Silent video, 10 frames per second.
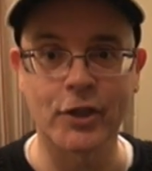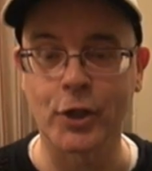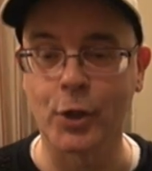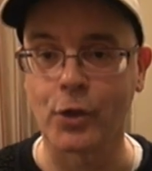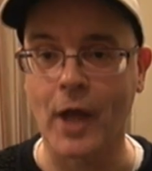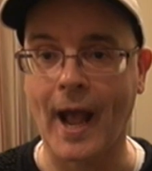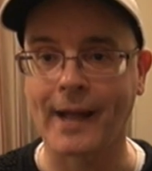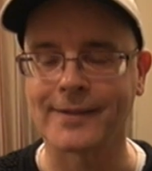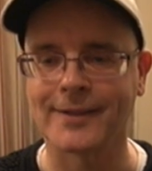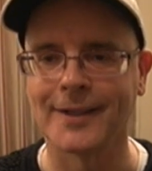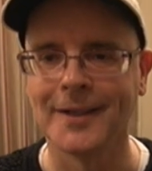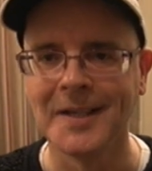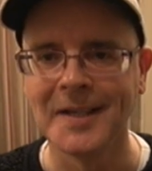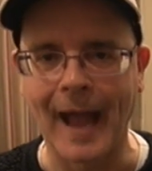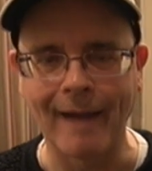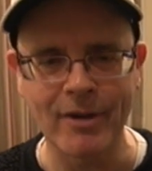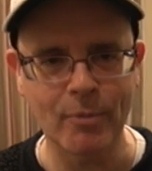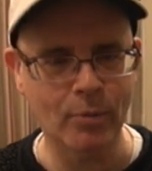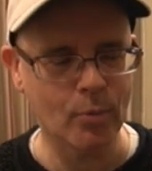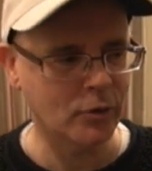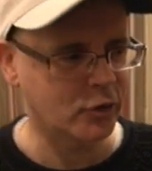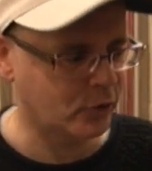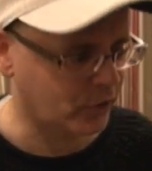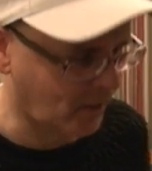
do that. Everyone wants you